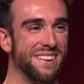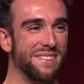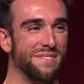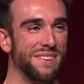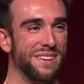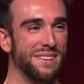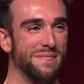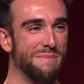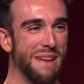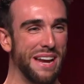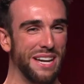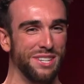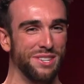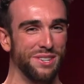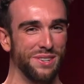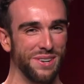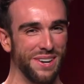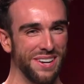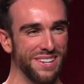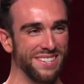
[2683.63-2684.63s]
of it to make
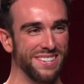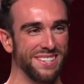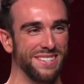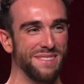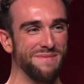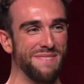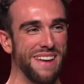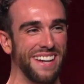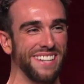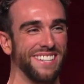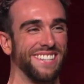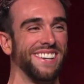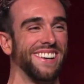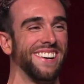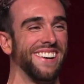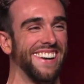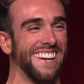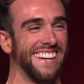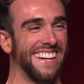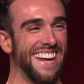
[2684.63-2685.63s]
sure, make
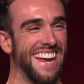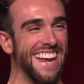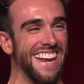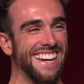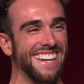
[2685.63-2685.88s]
sure again.